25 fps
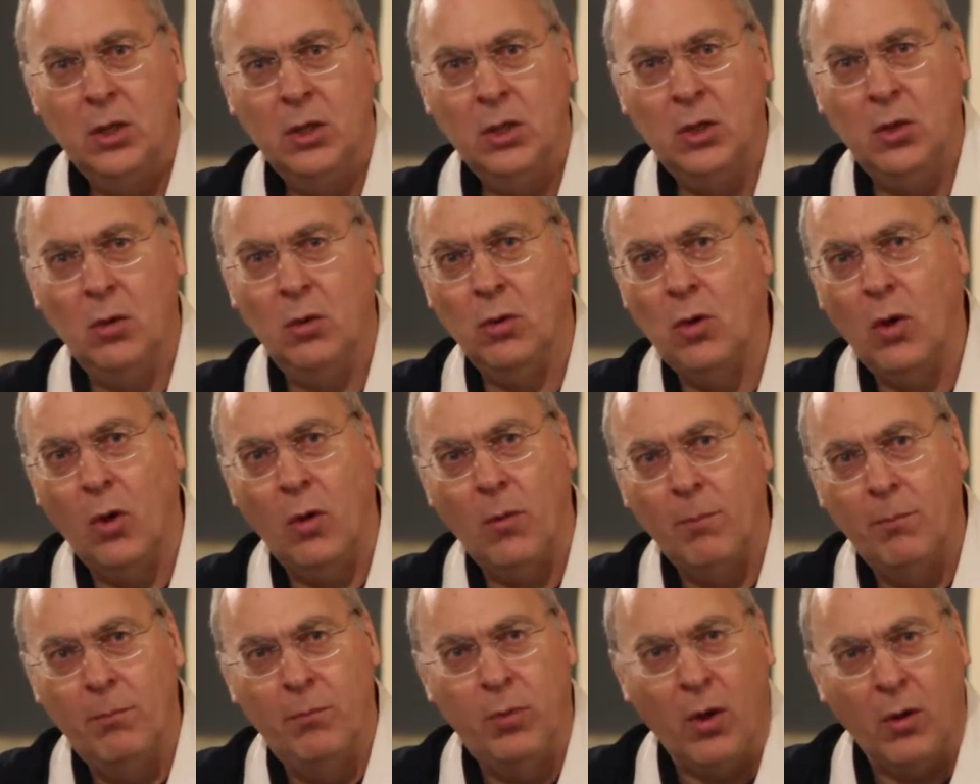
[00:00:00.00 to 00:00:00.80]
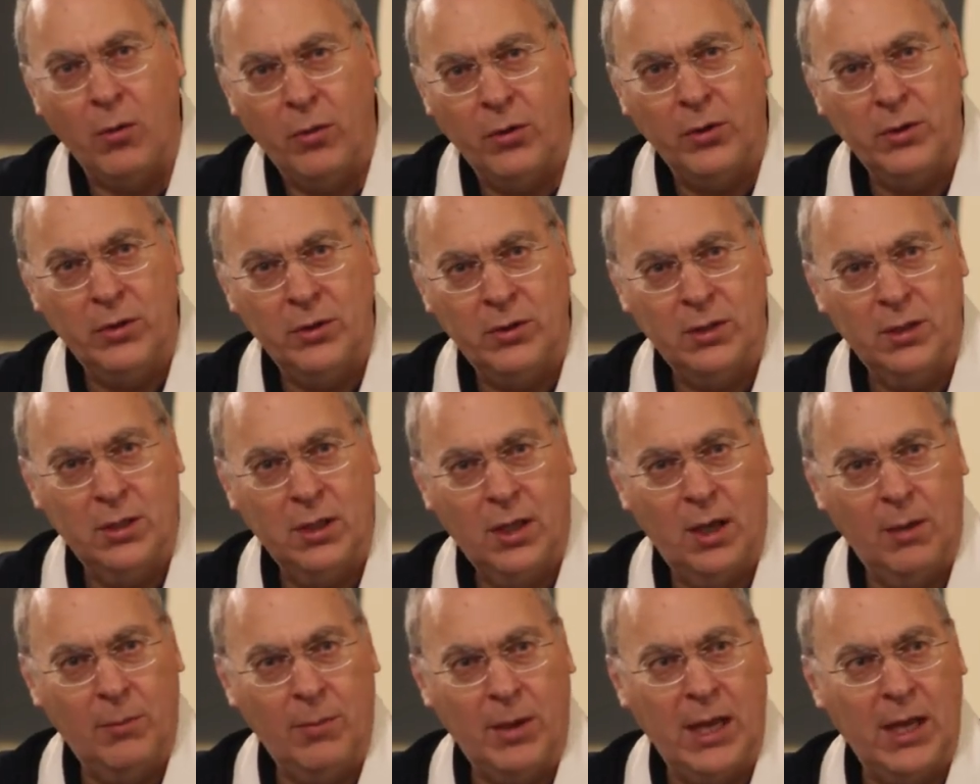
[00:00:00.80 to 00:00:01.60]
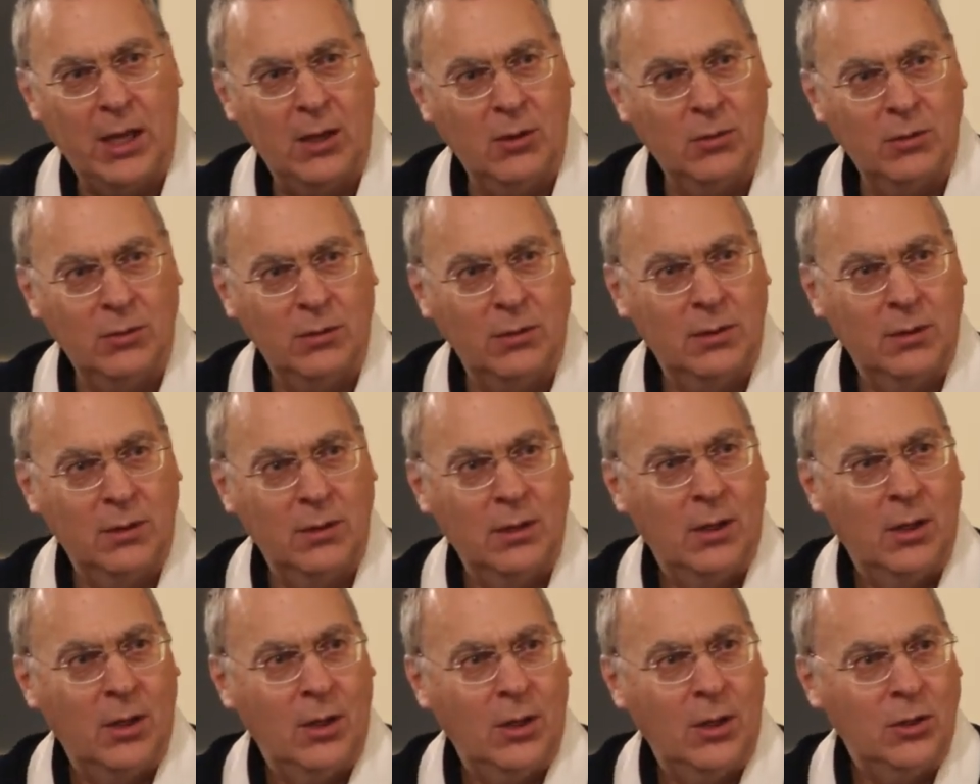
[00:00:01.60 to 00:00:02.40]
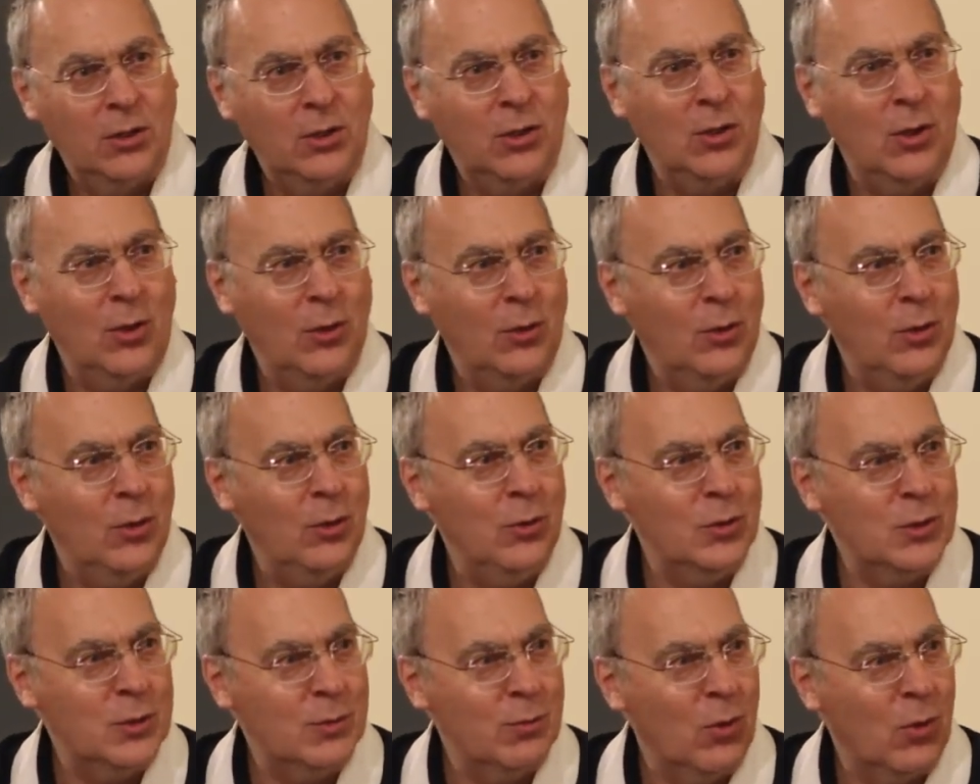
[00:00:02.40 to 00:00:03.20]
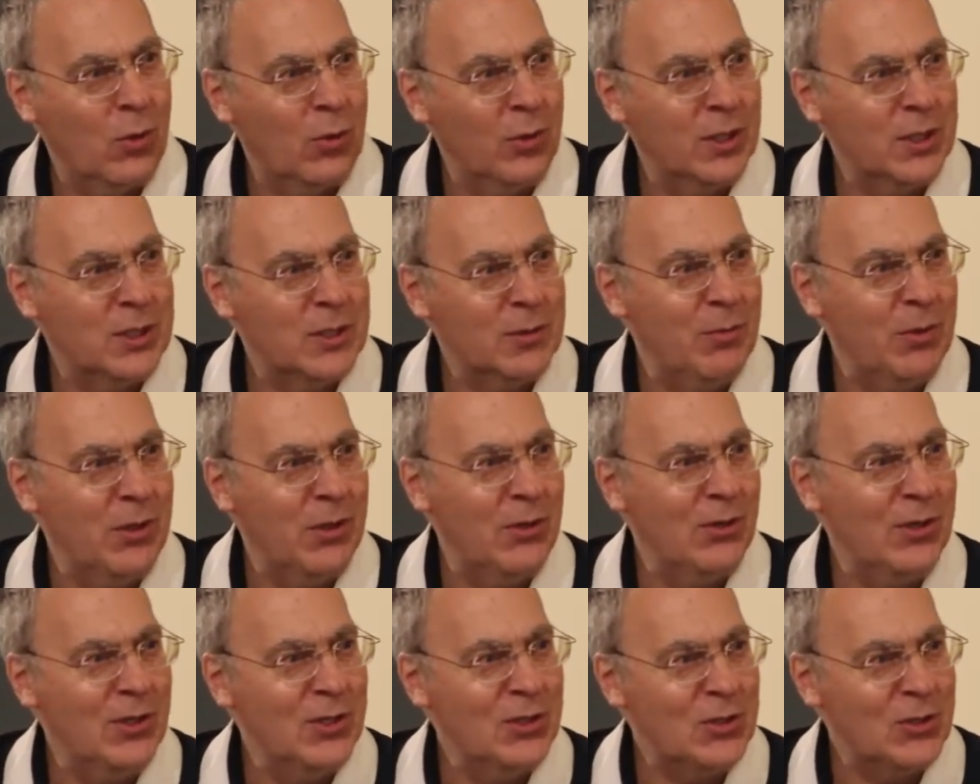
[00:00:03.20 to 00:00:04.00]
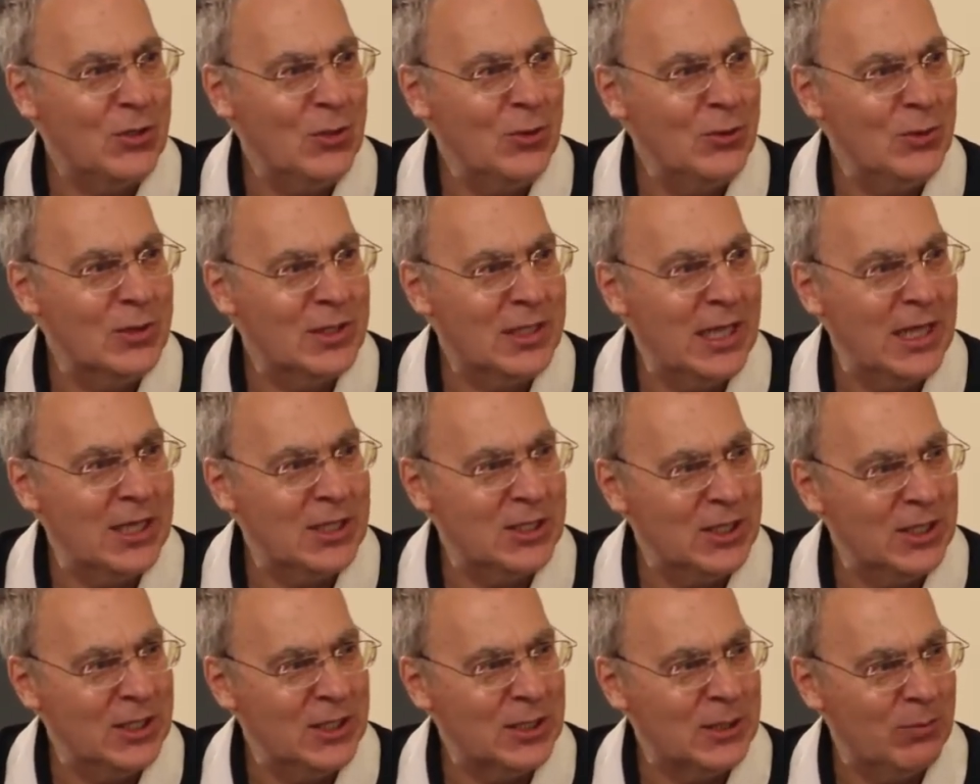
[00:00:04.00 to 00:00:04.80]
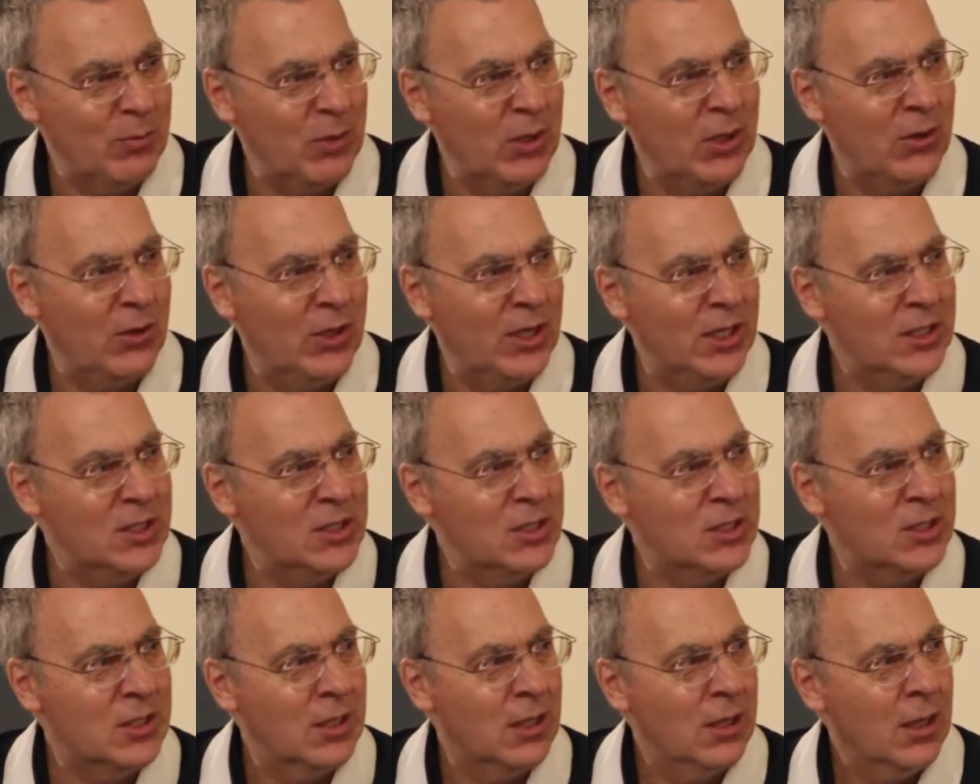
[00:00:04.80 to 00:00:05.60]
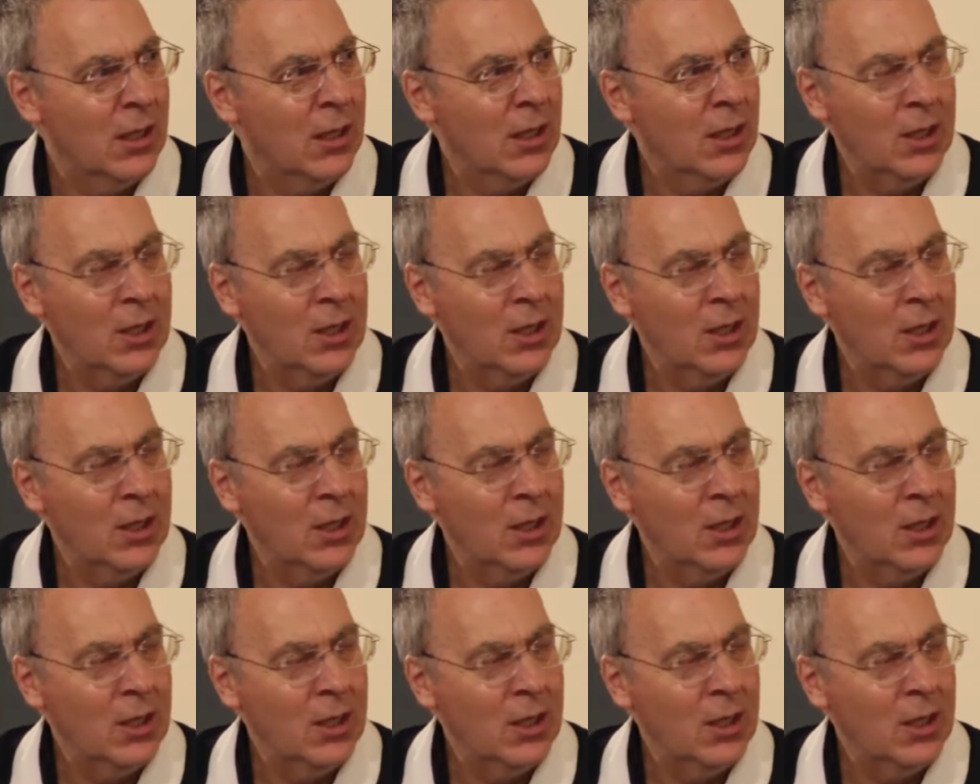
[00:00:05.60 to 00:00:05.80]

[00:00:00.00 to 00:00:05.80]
you're not bothered about, you know, who's more experienced, who's less experienced.